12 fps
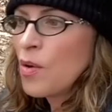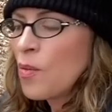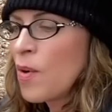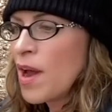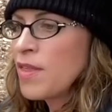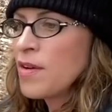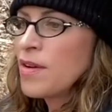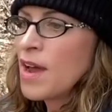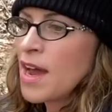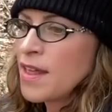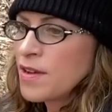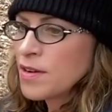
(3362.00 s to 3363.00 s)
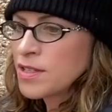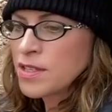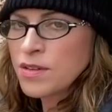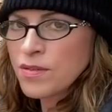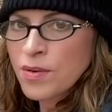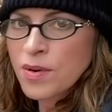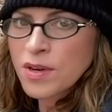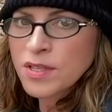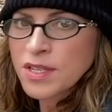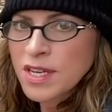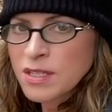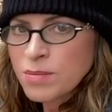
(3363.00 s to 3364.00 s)
Whether or not there's a divorce
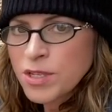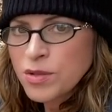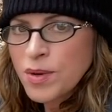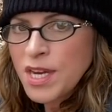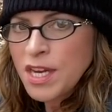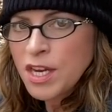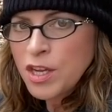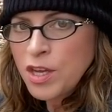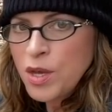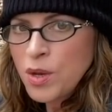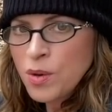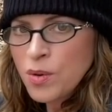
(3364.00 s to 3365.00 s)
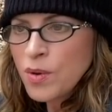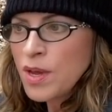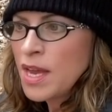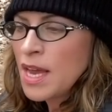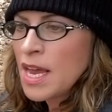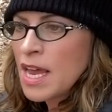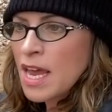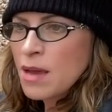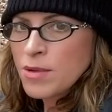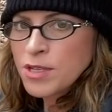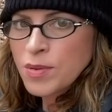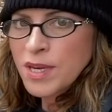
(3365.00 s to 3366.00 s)
is between you and
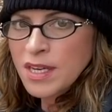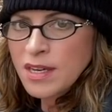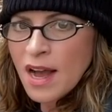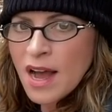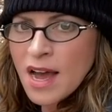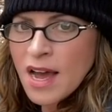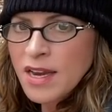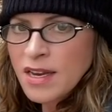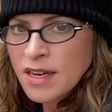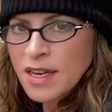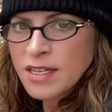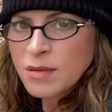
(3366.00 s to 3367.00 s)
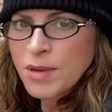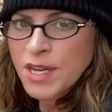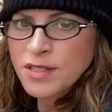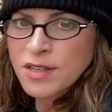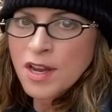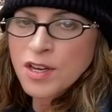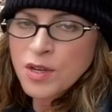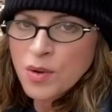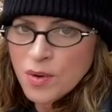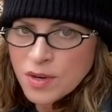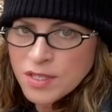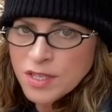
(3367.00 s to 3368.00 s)
between God and depends on
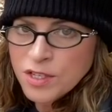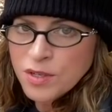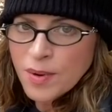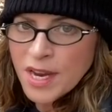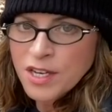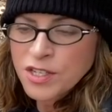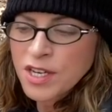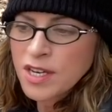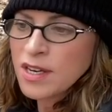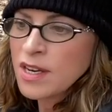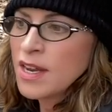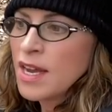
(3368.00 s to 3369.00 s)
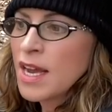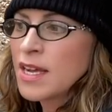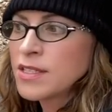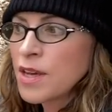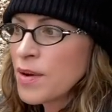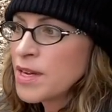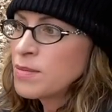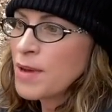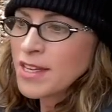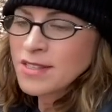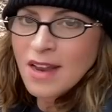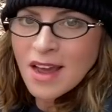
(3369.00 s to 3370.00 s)
your situation. It's always
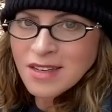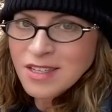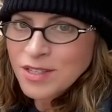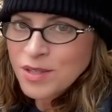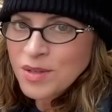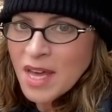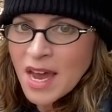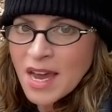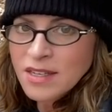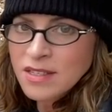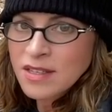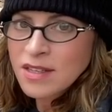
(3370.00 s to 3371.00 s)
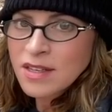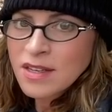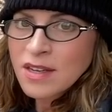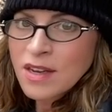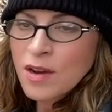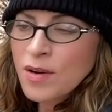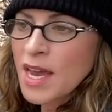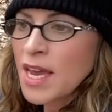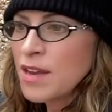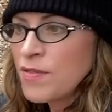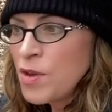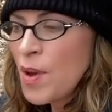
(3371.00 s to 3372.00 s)
best not to do that, okay?
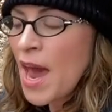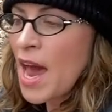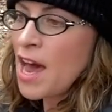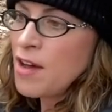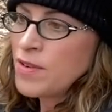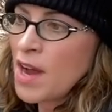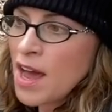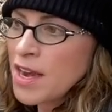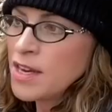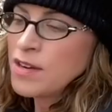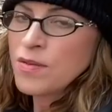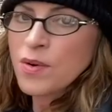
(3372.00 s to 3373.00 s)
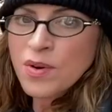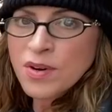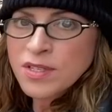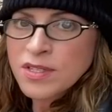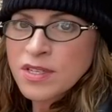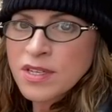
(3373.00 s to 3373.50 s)
And if you have gotten a divorce,